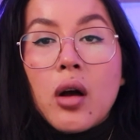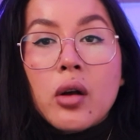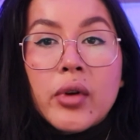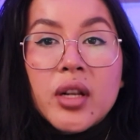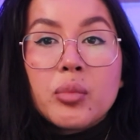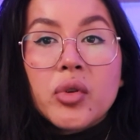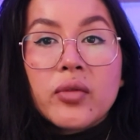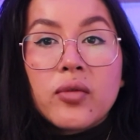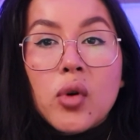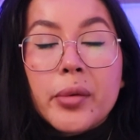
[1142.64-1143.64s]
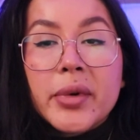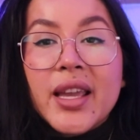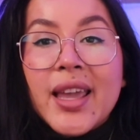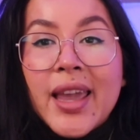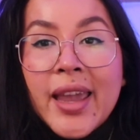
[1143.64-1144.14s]
already performed
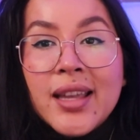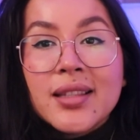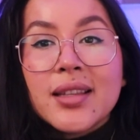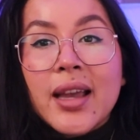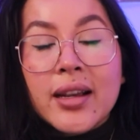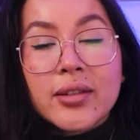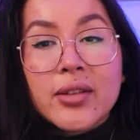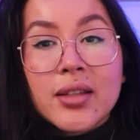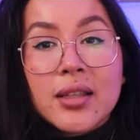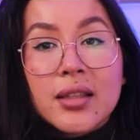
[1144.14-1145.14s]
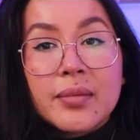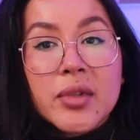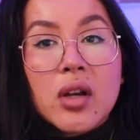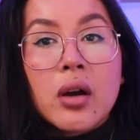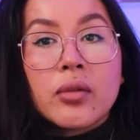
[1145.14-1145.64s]
8
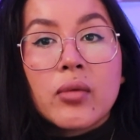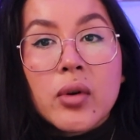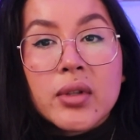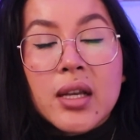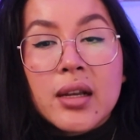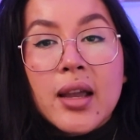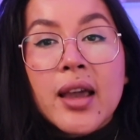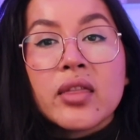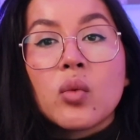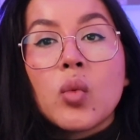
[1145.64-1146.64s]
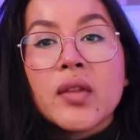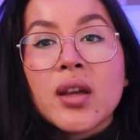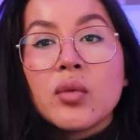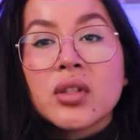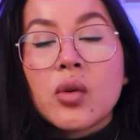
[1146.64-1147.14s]
exorcisms on Rosa, and the one
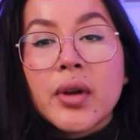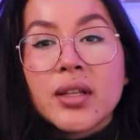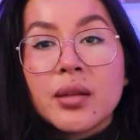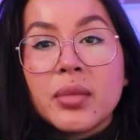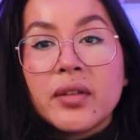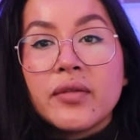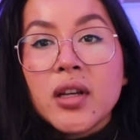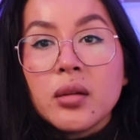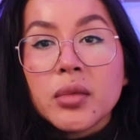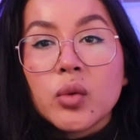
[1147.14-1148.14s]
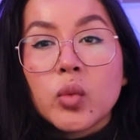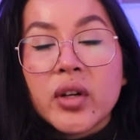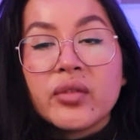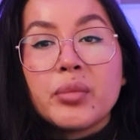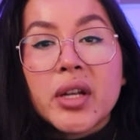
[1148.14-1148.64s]
that was going to be filmed
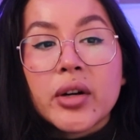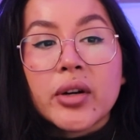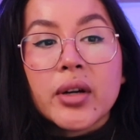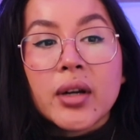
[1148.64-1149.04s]
would have been her